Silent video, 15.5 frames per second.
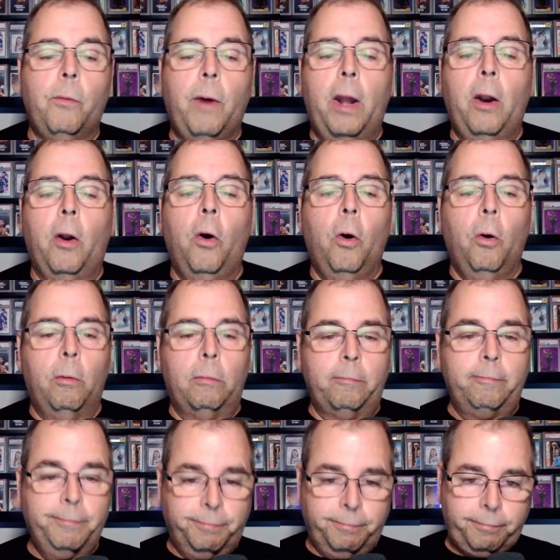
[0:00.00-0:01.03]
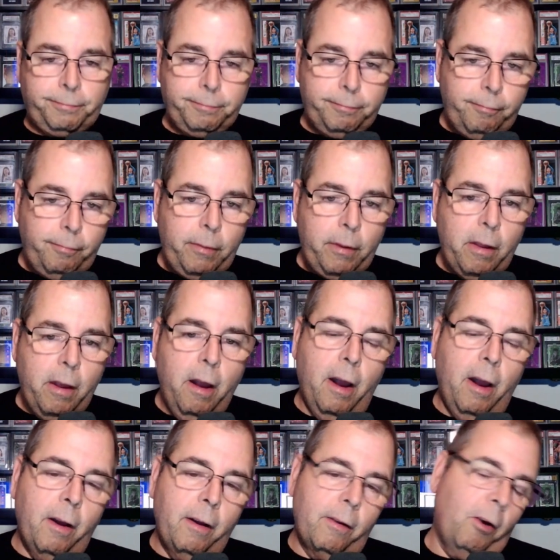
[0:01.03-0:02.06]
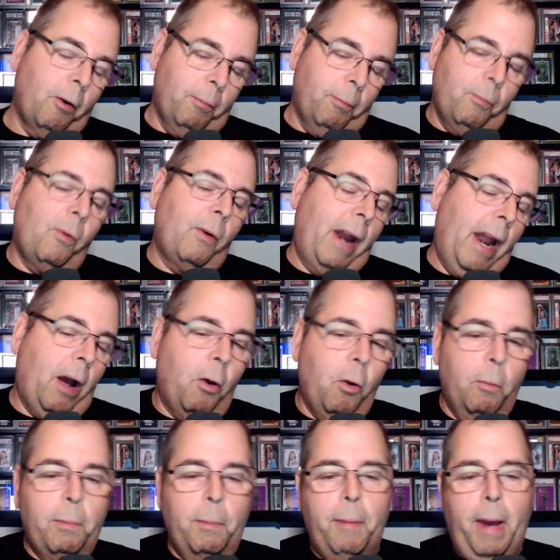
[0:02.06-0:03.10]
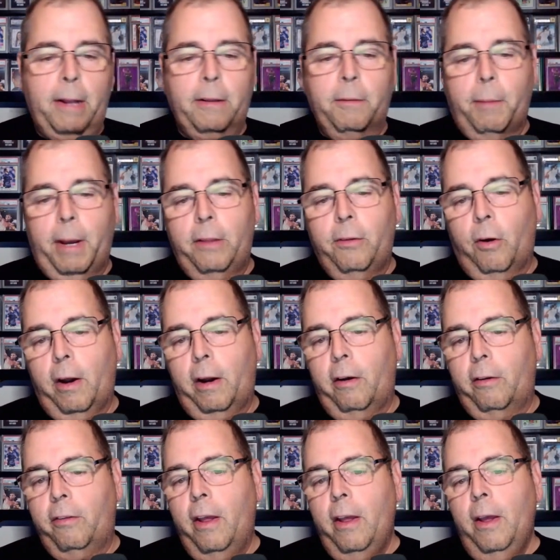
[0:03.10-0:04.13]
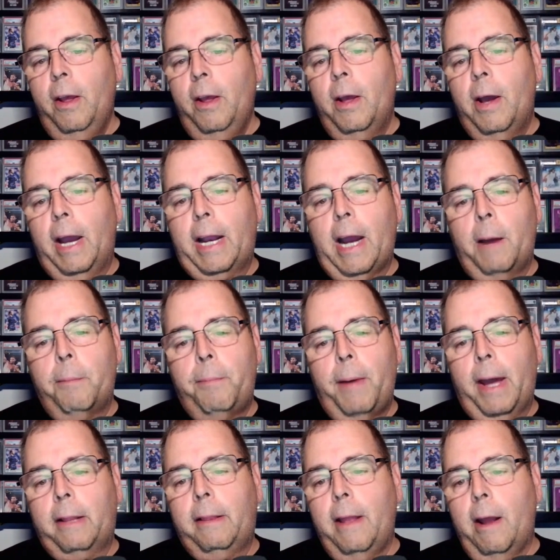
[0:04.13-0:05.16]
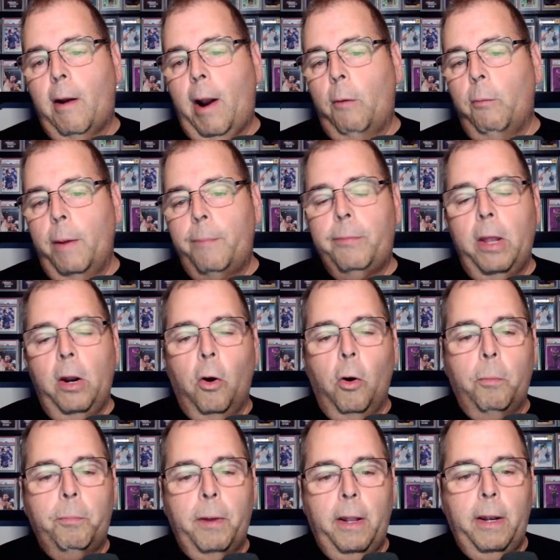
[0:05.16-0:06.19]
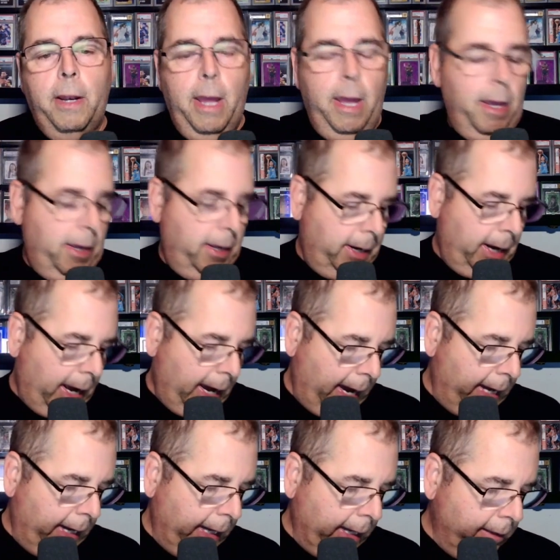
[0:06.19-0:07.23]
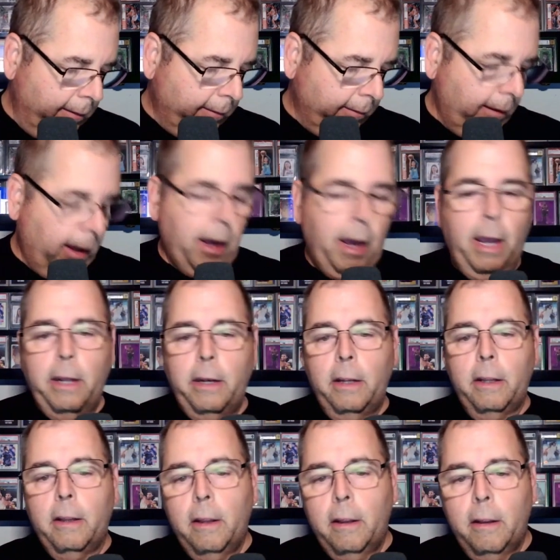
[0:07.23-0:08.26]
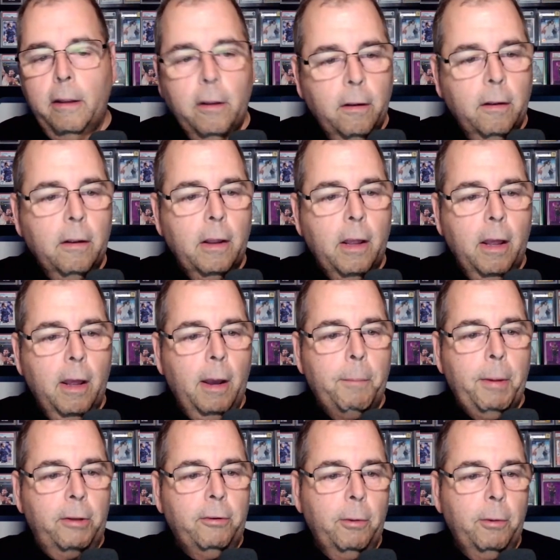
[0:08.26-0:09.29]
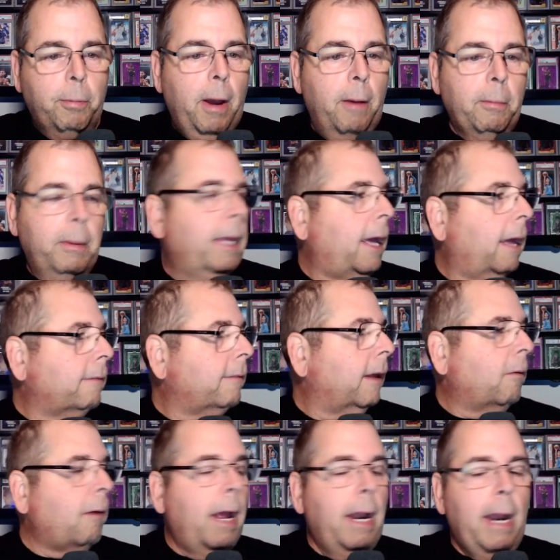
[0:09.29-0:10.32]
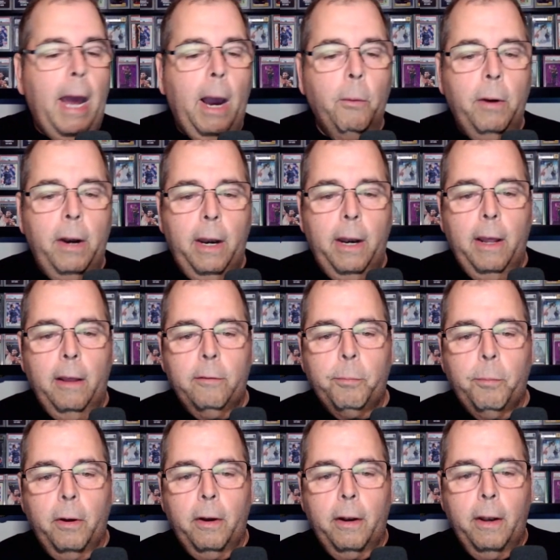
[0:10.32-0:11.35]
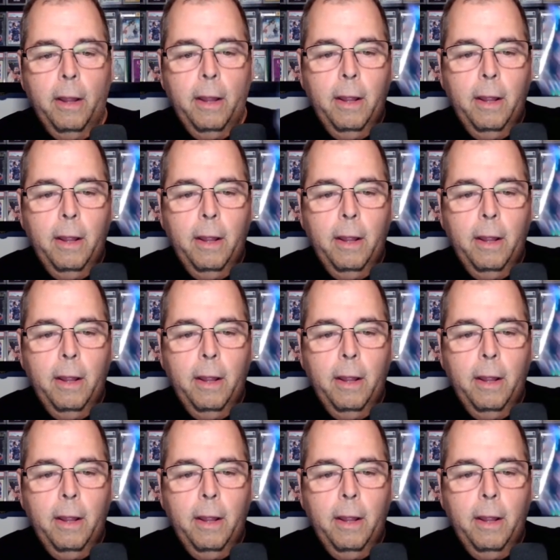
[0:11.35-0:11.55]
went home, not home, but back to my daughter's. I got back there, I ripped it open, and hiding inside, I bet you're probably guessing right now what it is, but